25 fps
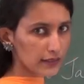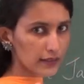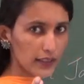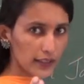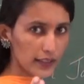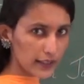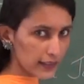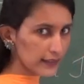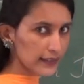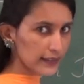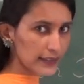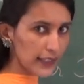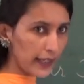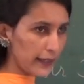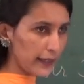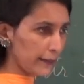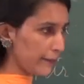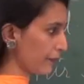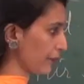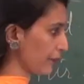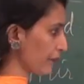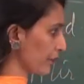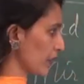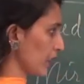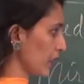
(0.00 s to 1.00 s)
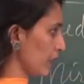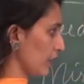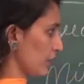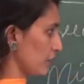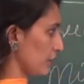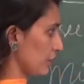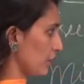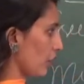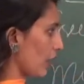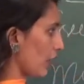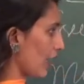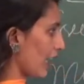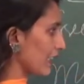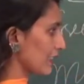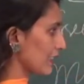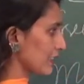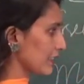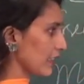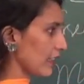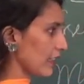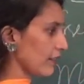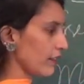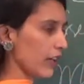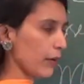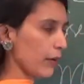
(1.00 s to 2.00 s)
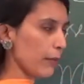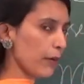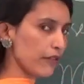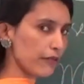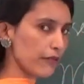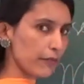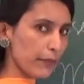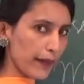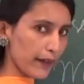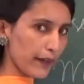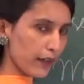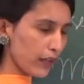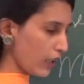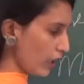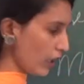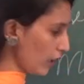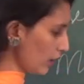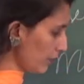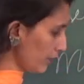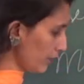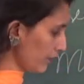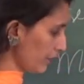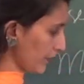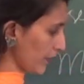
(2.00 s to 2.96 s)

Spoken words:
He's dead. So as Nawab of Bengal,